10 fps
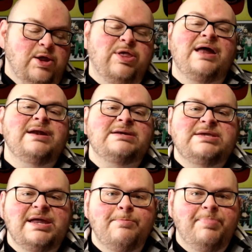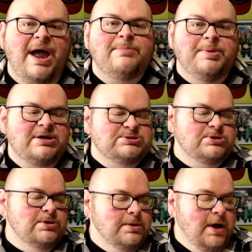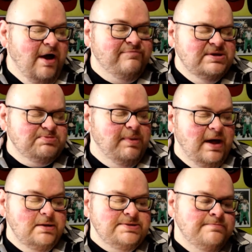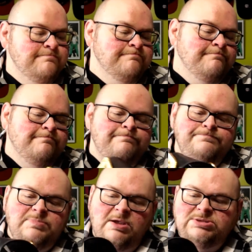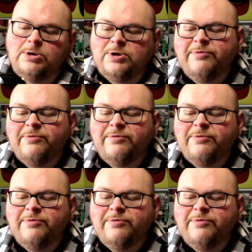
You cannot take a bad picture of this belt. So